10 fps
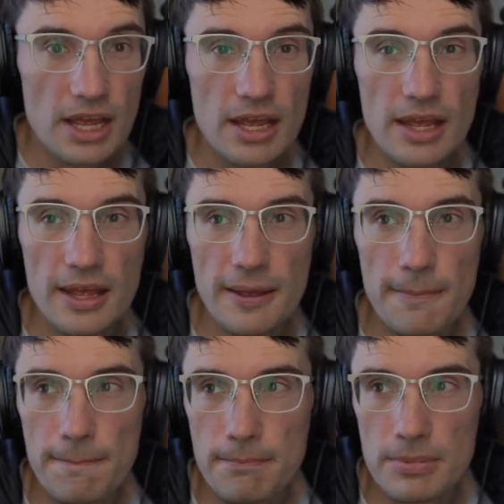
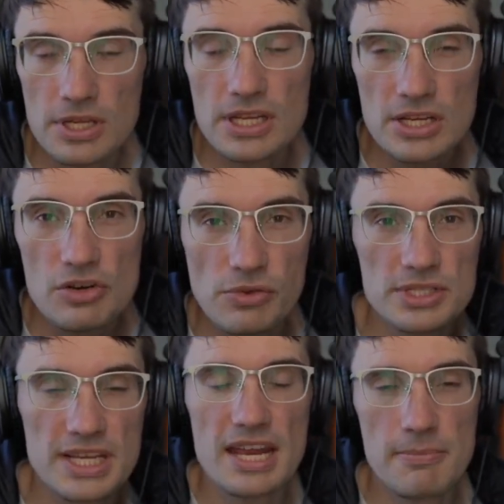Um, but in general,
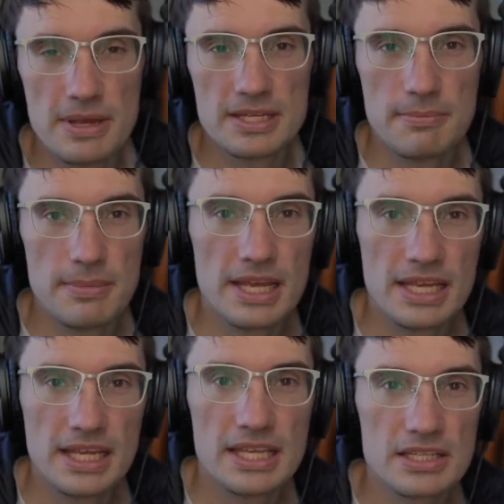dynamism
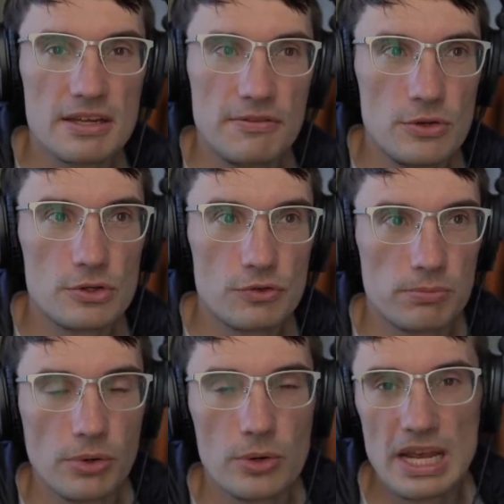gets confused for
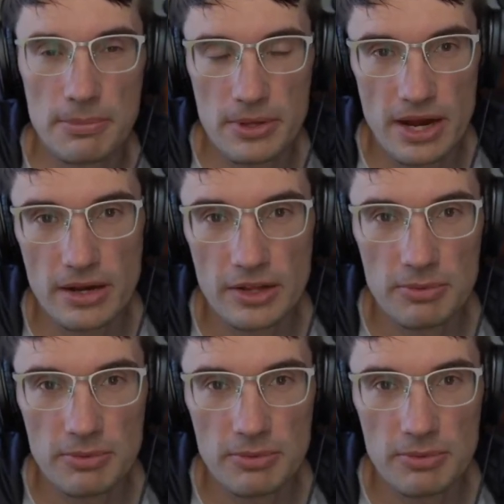prototypal inheritance.